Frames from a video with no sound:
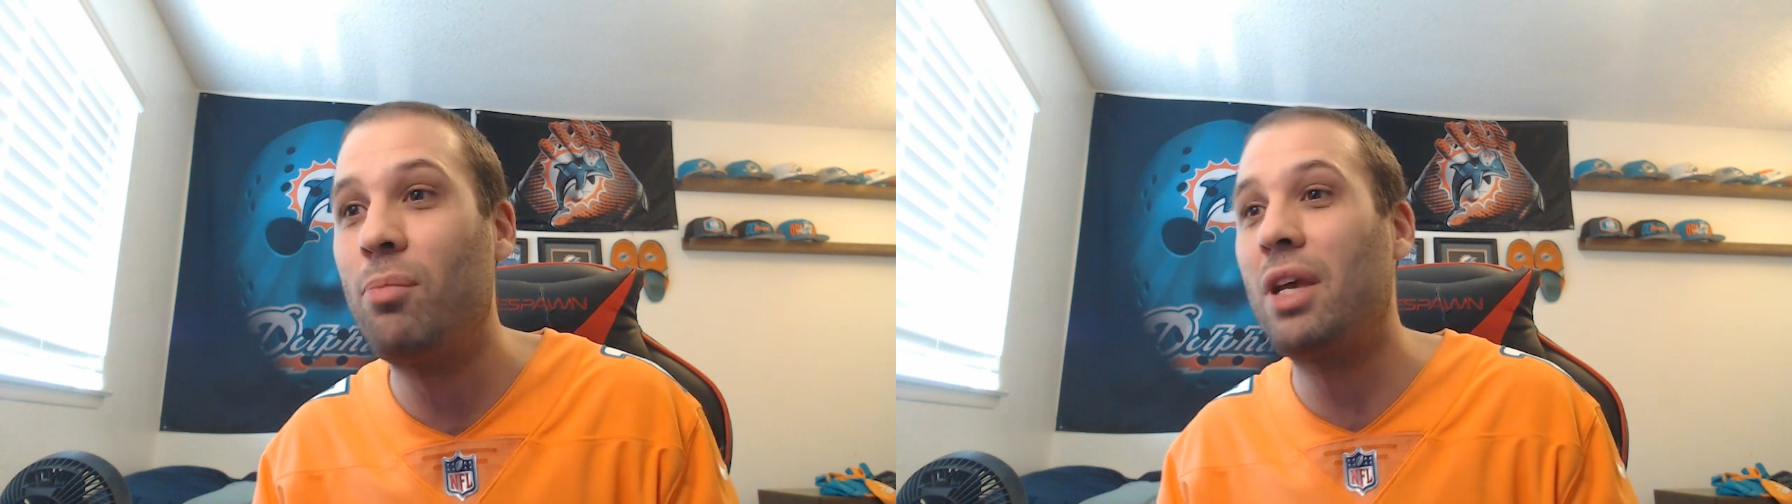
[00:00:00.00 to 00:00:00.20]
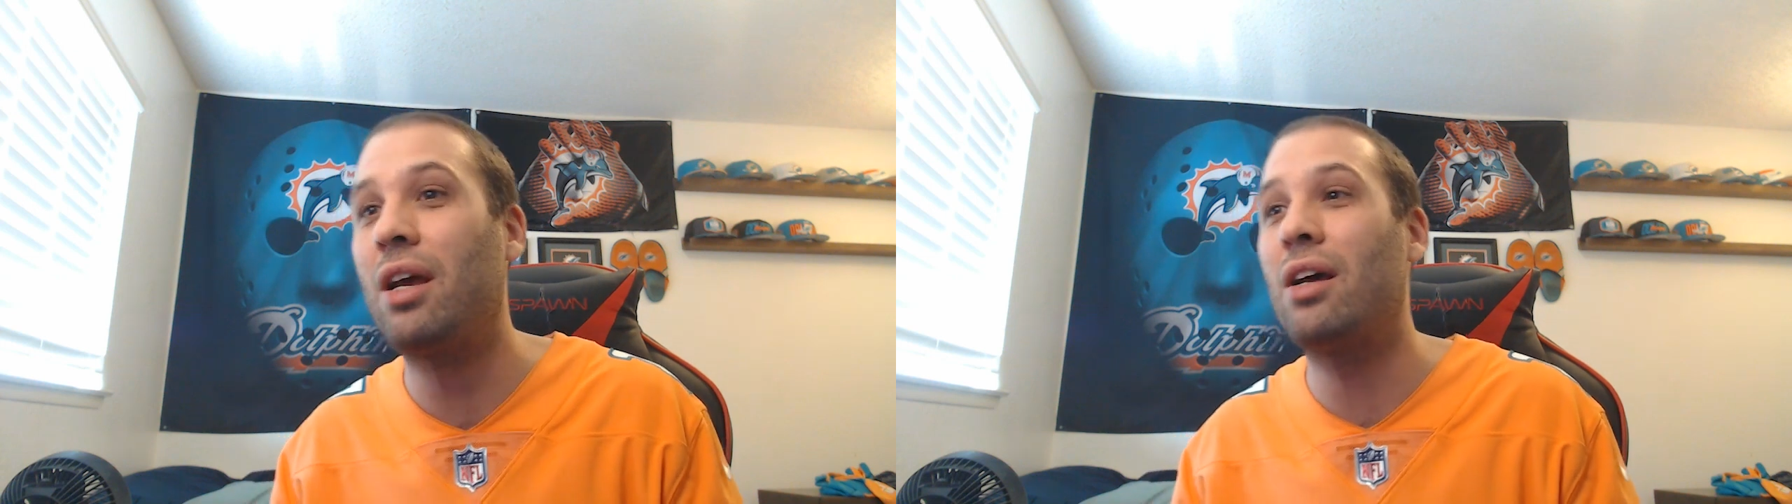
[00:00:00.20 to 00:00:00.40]

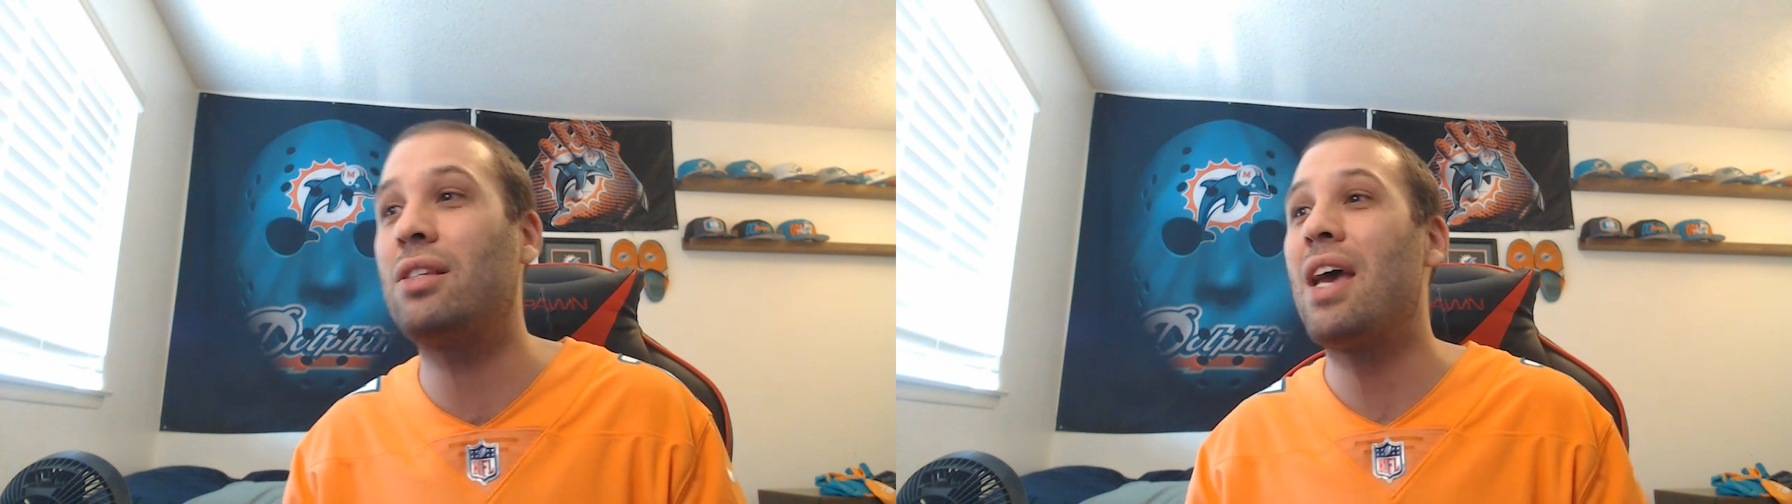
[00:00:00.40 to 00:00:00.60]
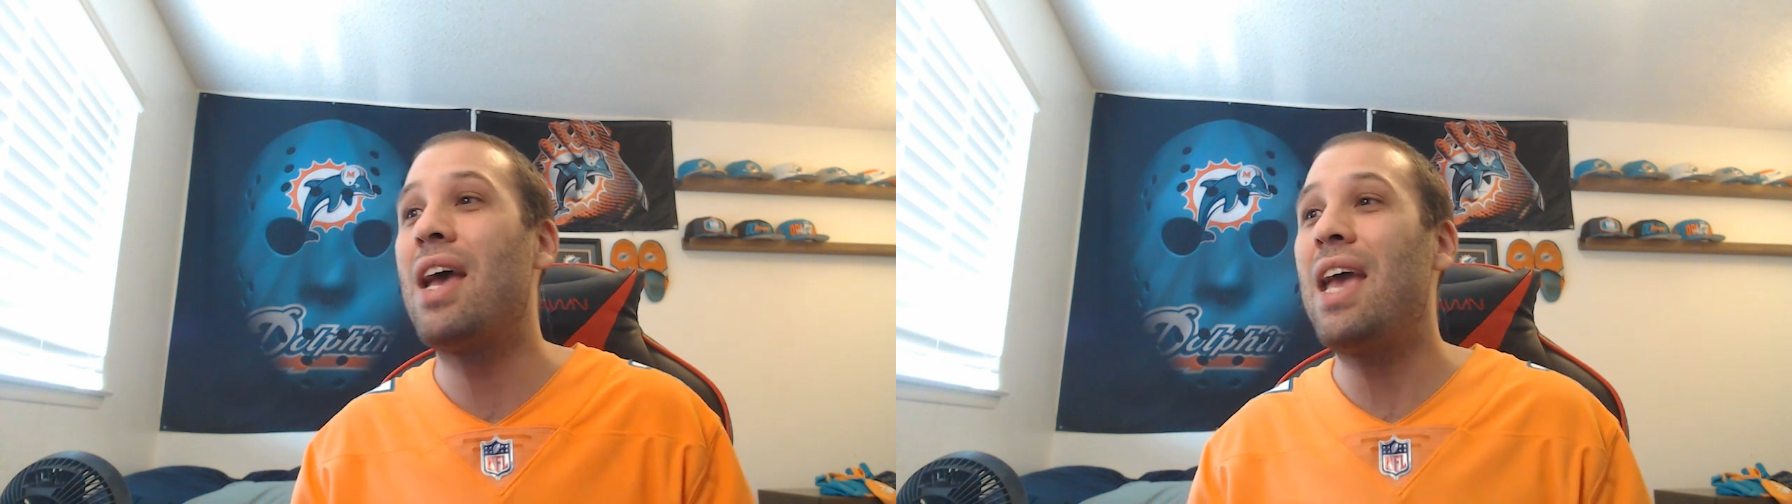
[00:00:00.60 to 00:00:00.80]

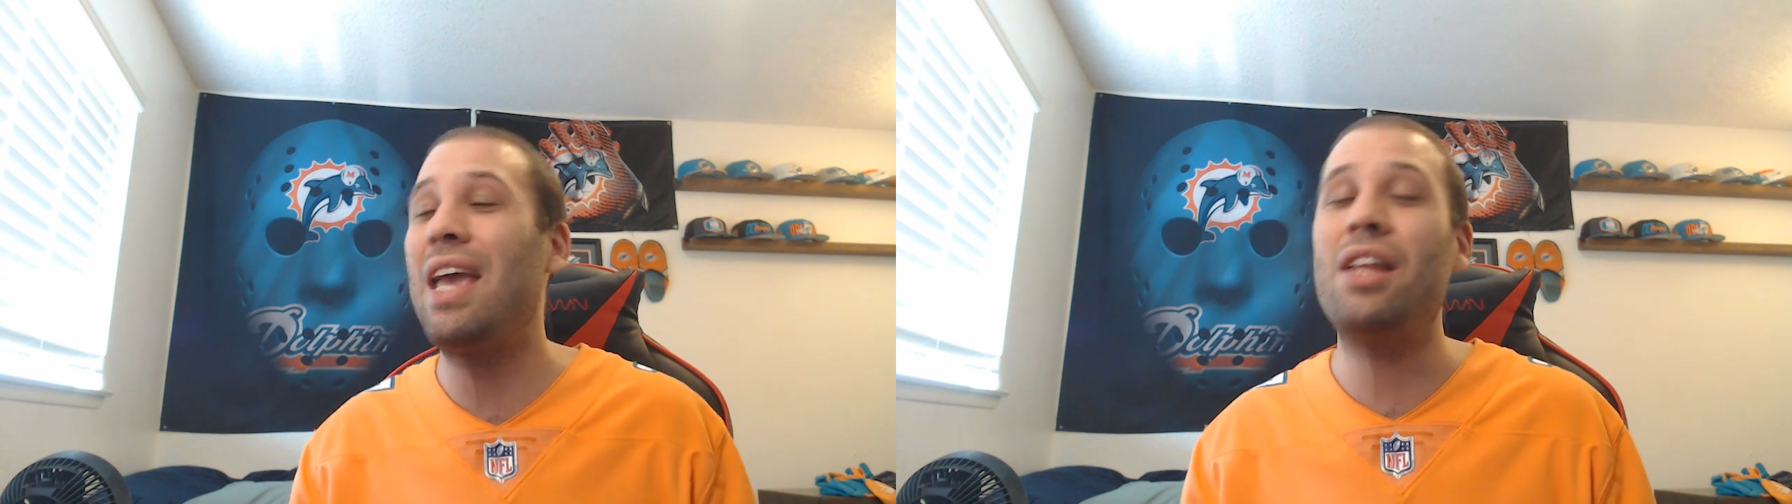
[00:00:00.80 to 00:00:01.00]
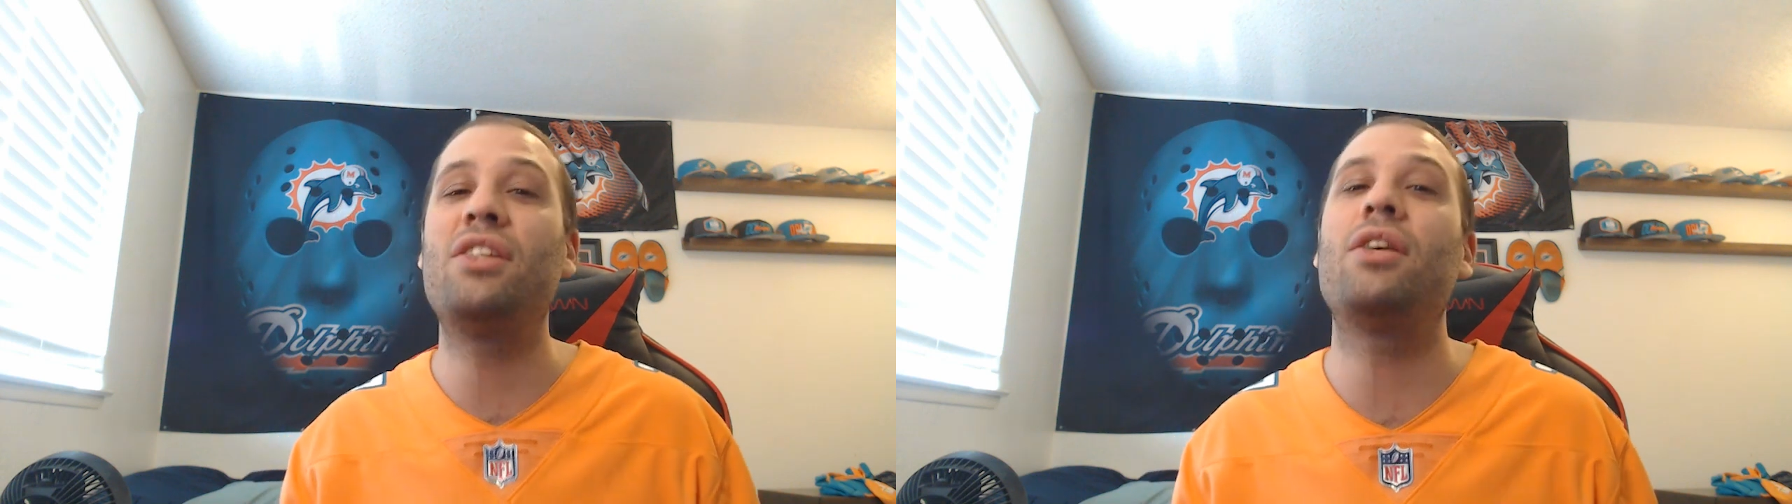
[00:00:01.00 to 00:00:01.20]
because
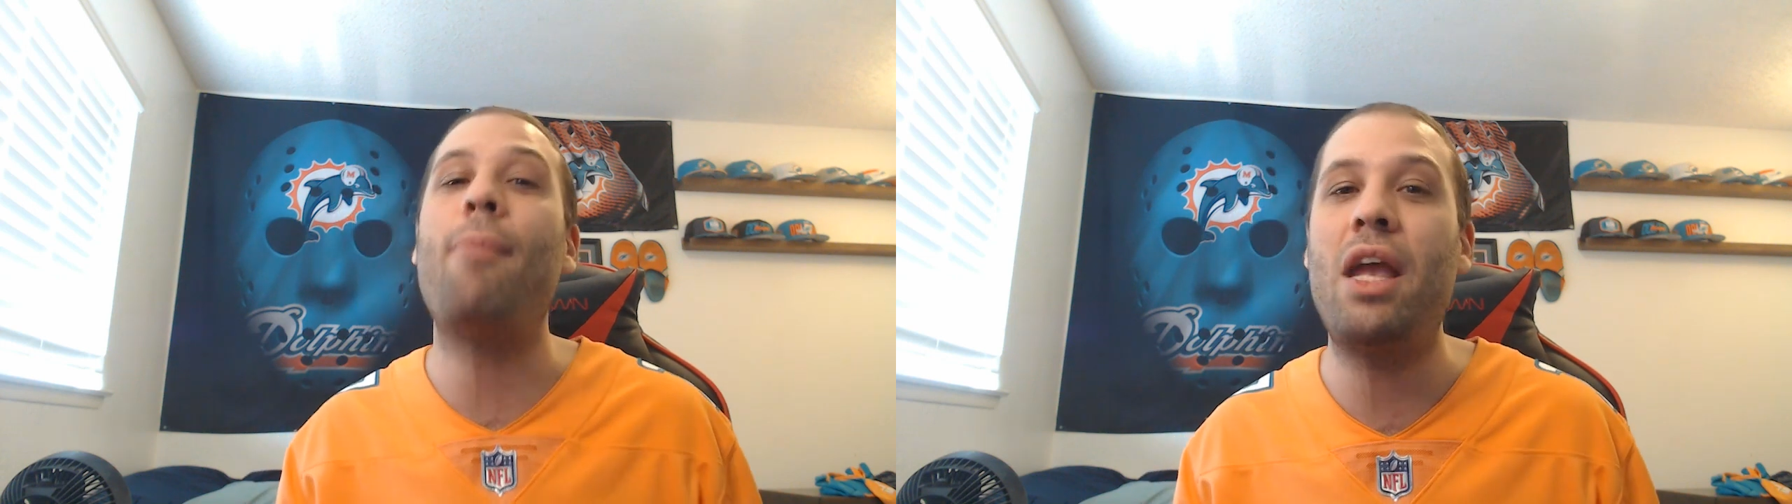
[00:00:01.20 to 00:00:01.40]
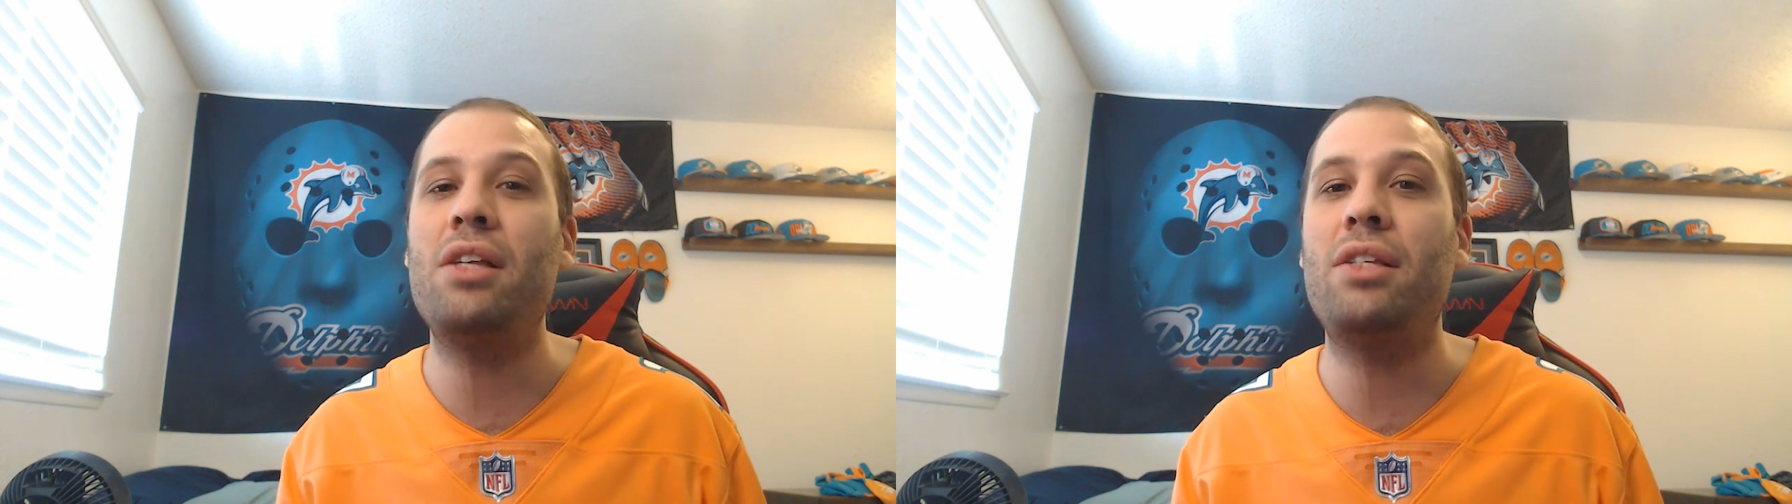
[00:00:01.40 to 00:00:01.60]
it is
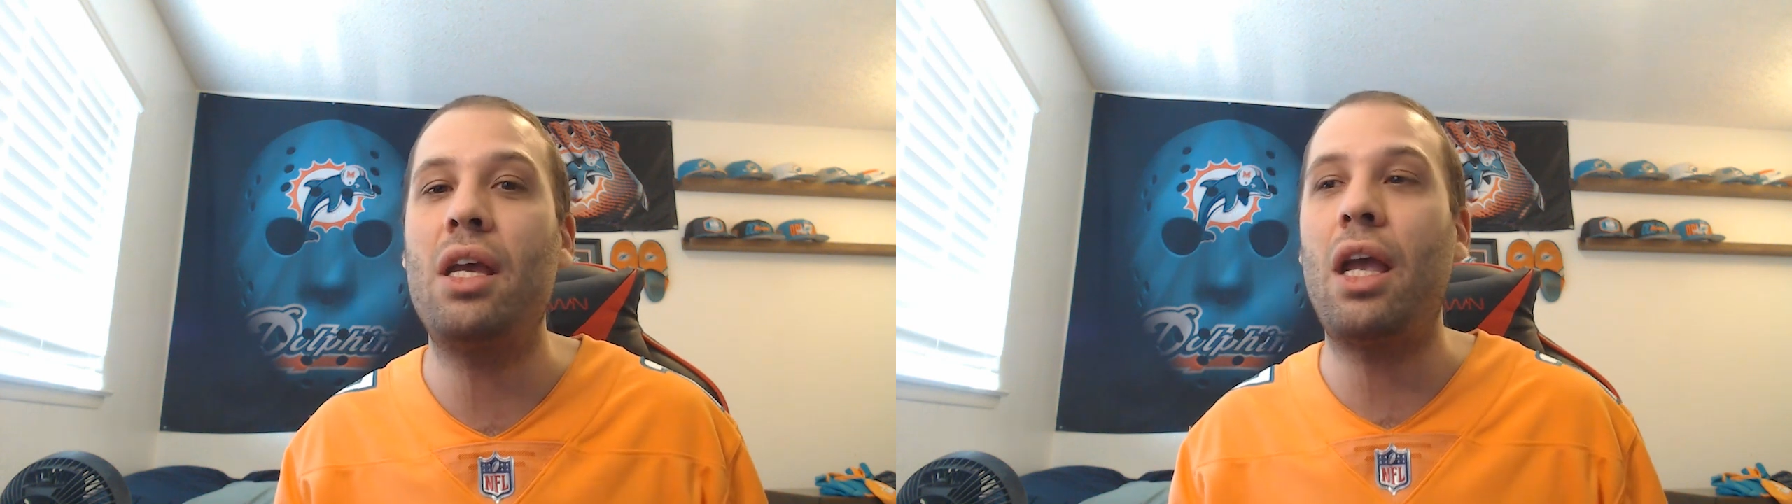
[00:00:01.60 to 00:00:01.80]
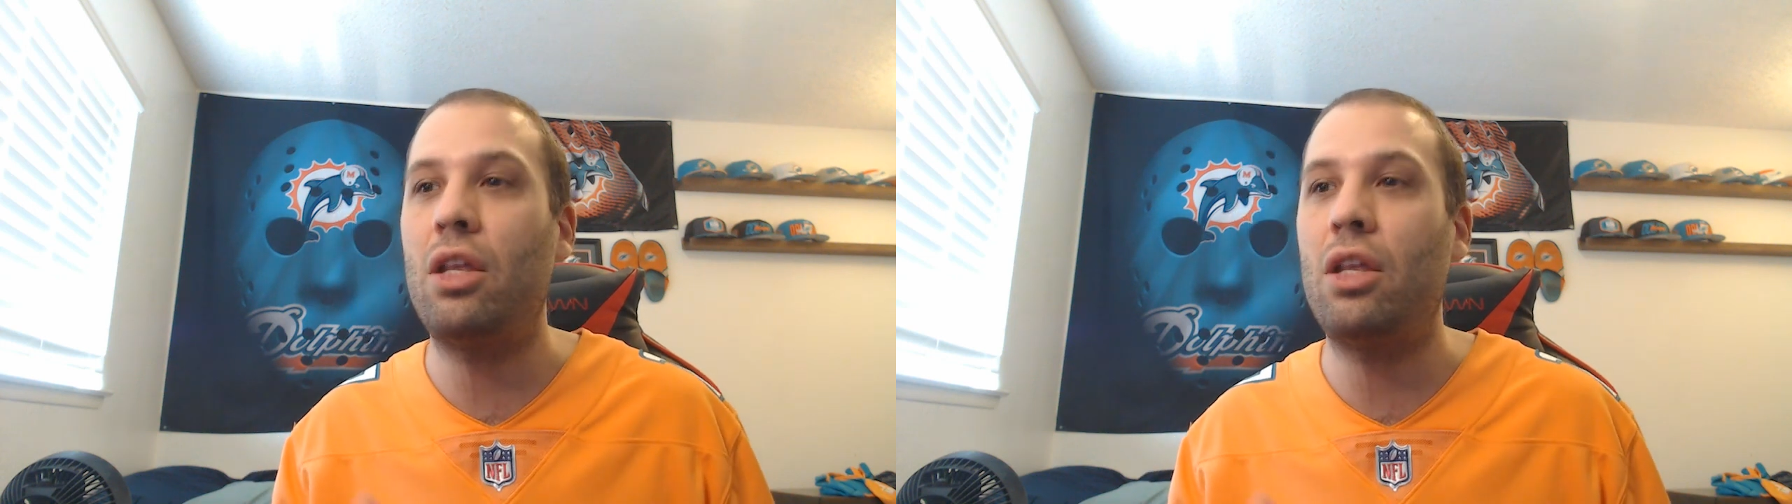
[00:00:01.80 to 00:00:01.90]
amazing